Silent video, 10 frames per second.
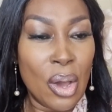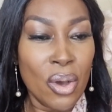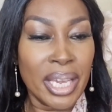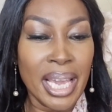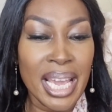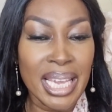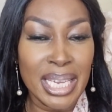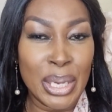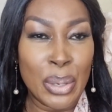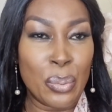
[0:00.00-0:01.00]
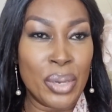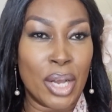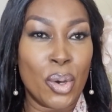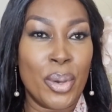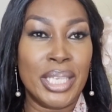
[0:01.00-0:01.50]
Okay, we
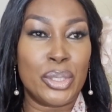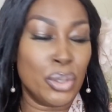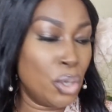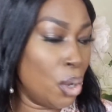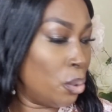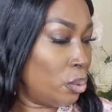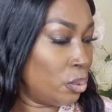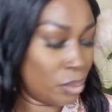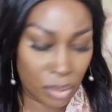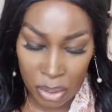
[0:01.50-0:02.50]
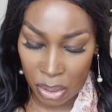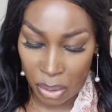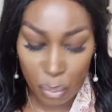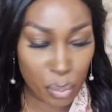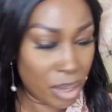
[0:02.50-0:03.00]
are going to go
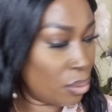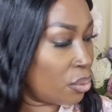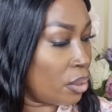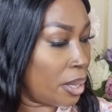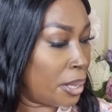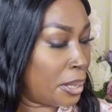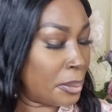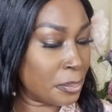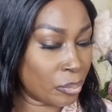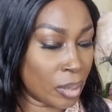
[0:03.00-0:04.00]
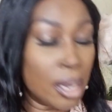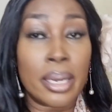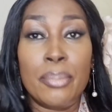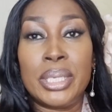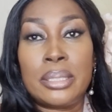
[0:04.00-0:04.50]
with
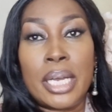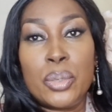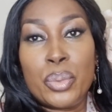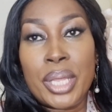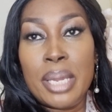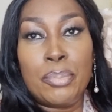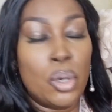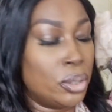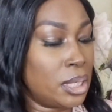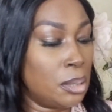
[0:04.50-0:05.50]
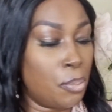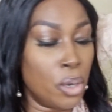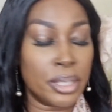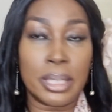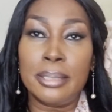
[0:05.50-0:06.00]
let me start with Hypnotic
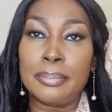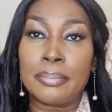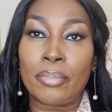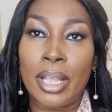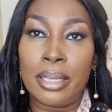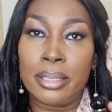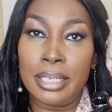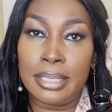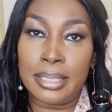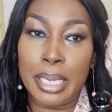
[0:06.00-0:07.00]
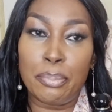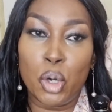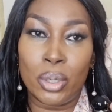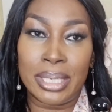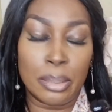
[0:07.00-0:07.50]
Poison. This is
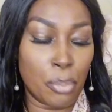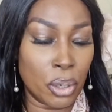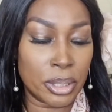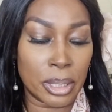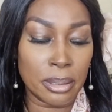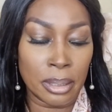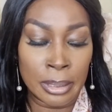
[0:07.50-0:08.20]
Hypnotic Poison.